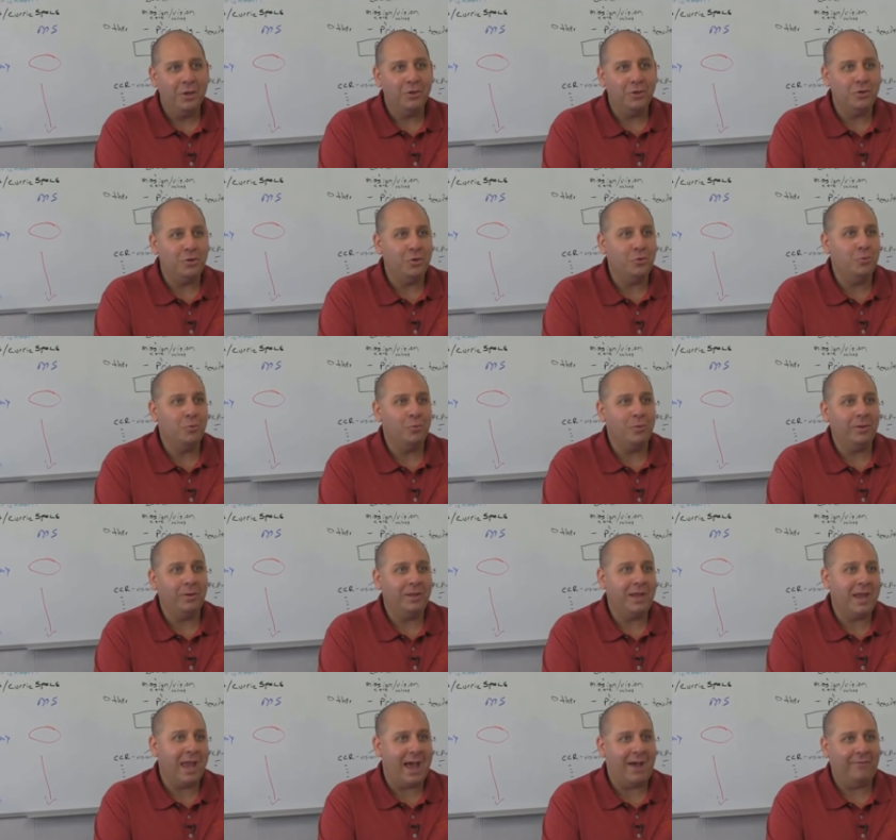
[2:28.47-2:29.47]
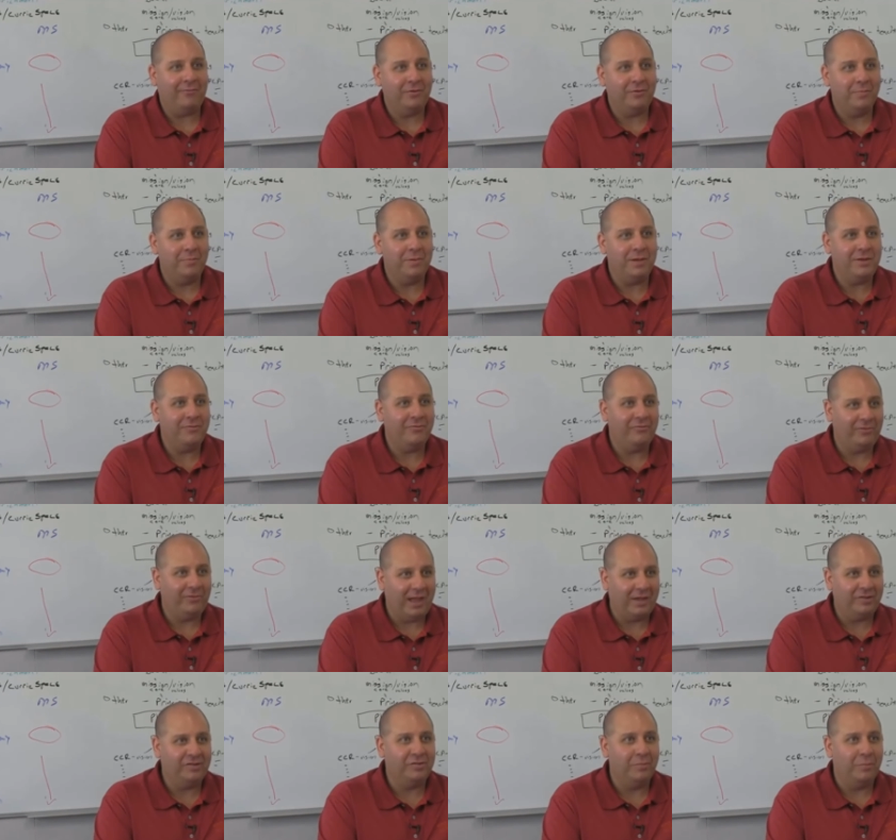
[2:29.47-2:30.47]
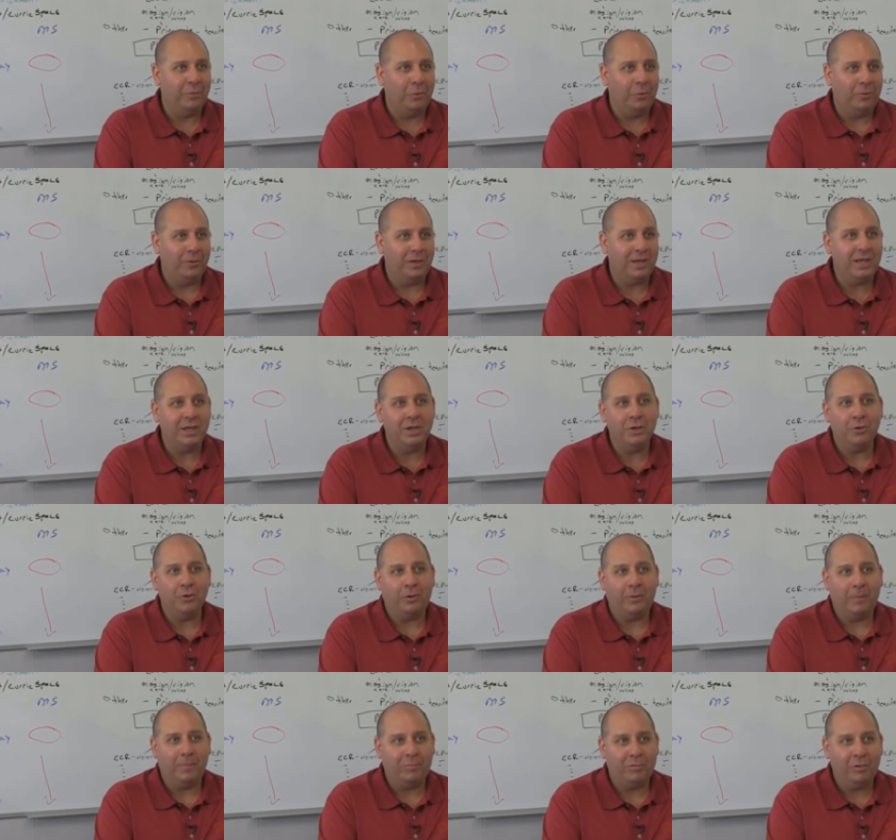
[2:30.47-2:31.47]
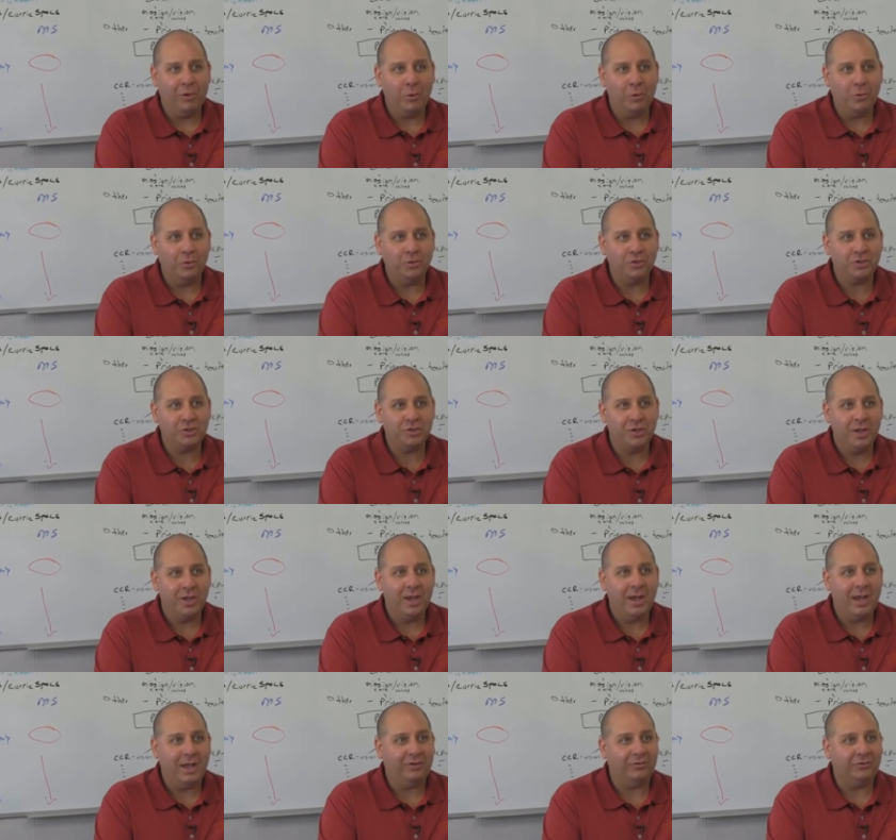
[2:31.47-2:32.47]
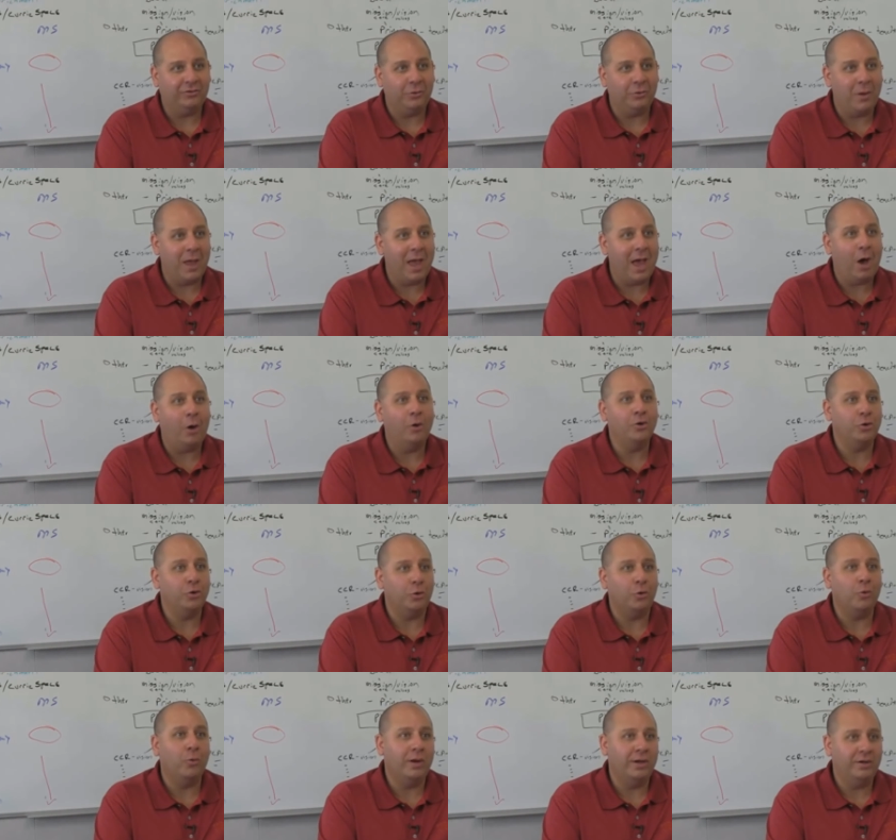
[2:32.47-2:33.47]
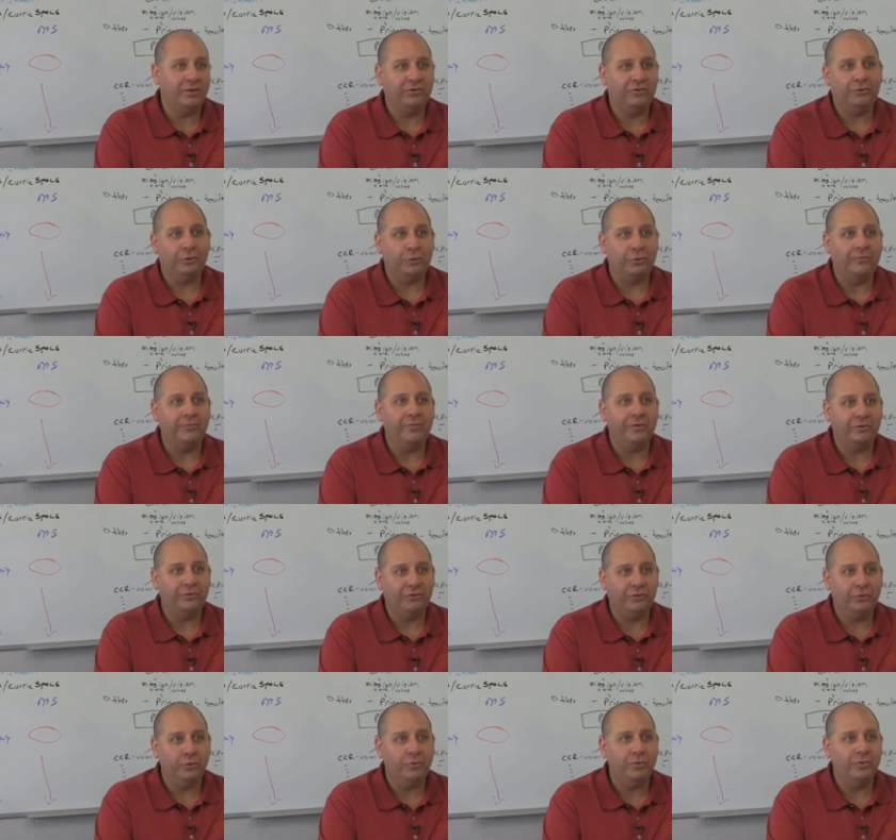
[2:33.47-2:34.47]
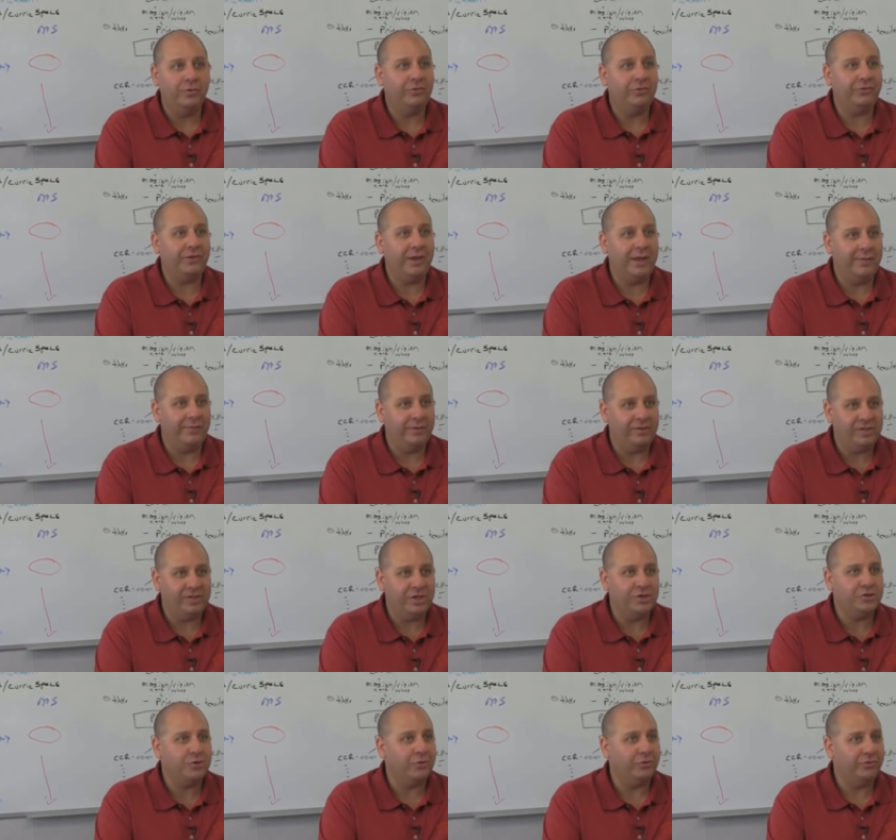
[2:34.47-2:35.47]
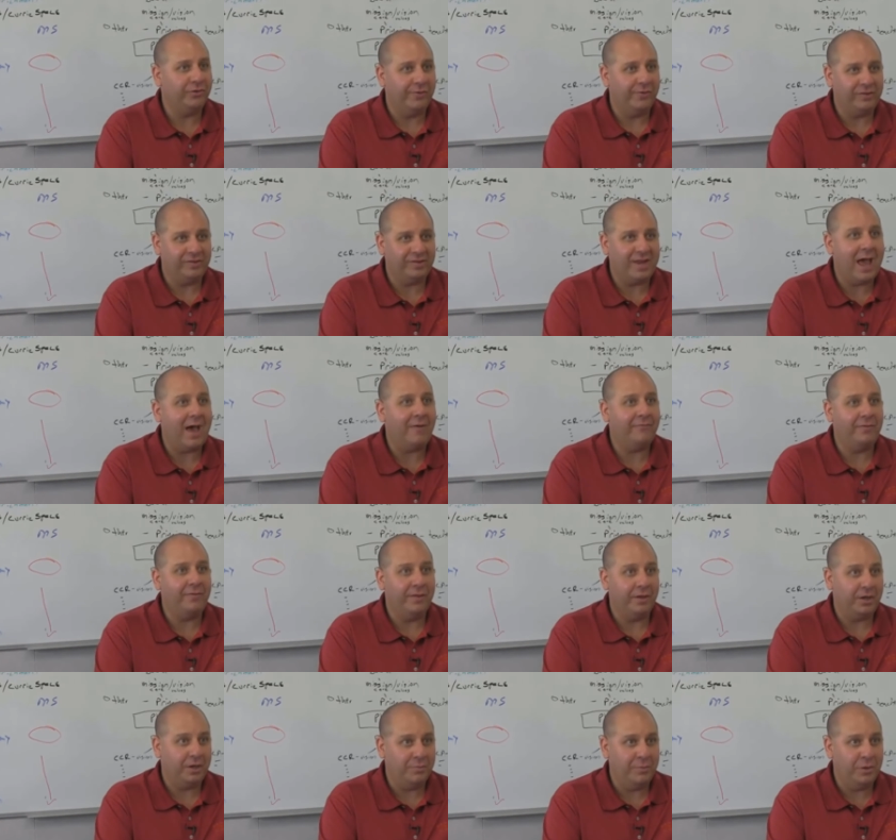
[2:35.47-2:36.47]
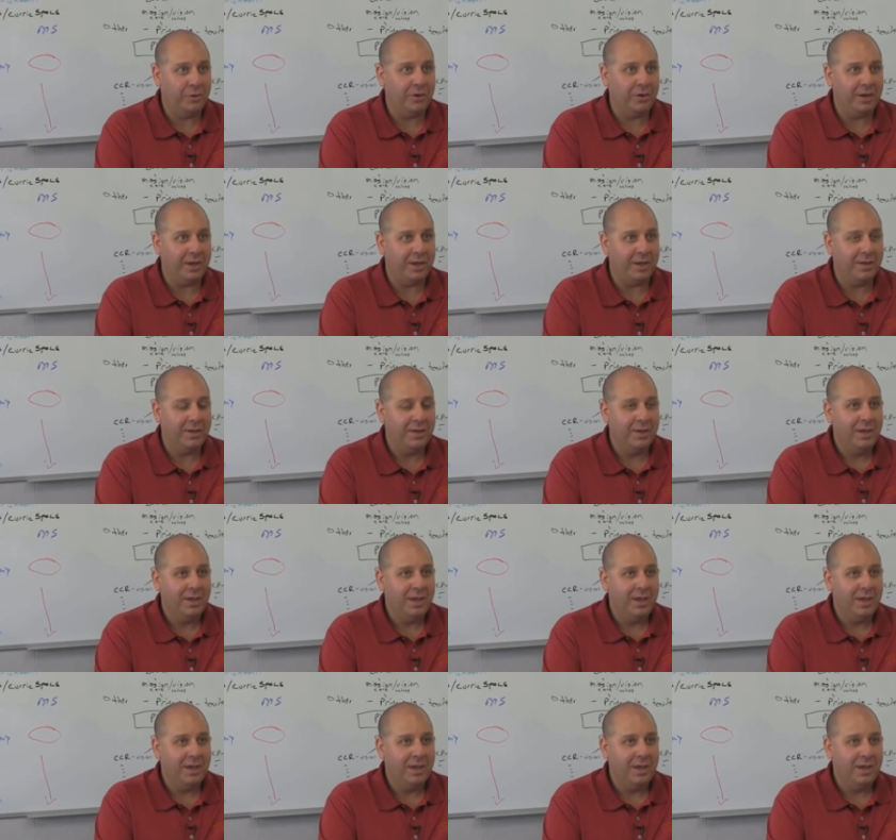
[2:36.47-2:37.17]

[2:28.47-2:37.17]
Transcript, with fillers: you really have to be flexible in your approach as to how you're going to serve the students and the teachers and the staff and the community